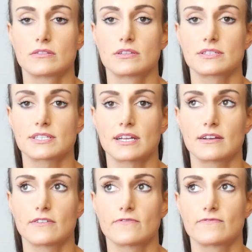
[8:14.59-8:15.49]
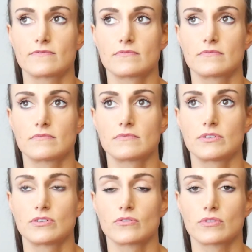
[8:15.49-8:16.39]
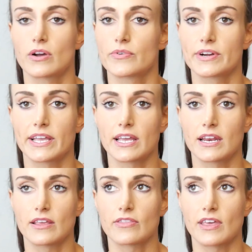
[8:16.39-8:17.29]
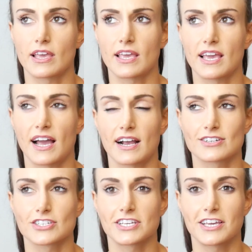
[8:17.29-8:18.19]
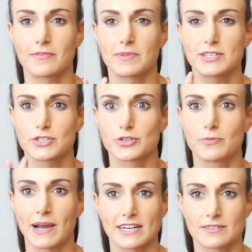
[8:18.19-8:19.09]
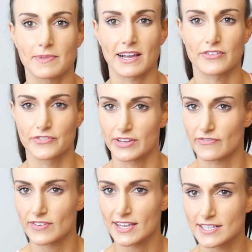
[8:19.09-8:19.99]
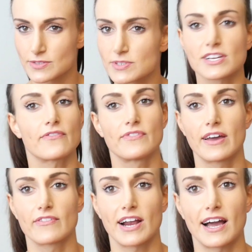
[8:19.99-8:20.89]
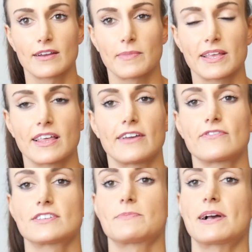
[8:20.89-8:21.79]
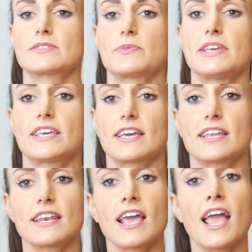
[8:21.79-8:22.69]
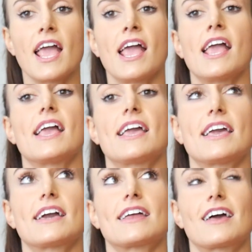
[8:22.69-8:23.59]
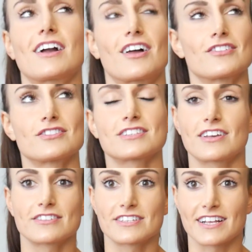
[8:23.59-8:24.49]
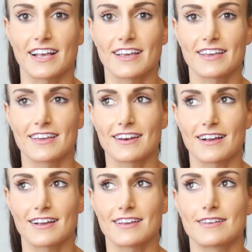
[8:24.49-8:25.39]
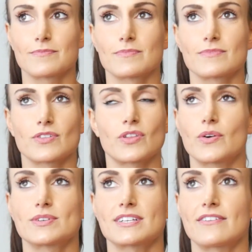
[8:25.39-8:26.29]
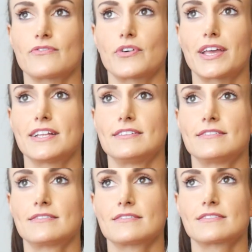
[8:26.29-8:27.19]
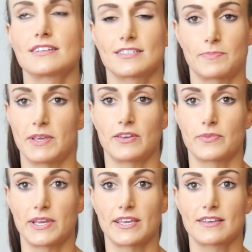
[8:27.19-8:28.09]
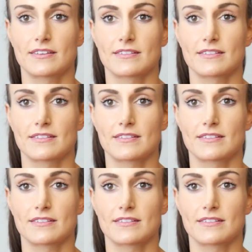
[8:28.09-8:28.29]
instead of, lowering anything, he actually gave me 2 back-to-back refeeds, which I've never had in my life this past weekend. And I got on the scale today, and I am the lowest I've weighed since peak week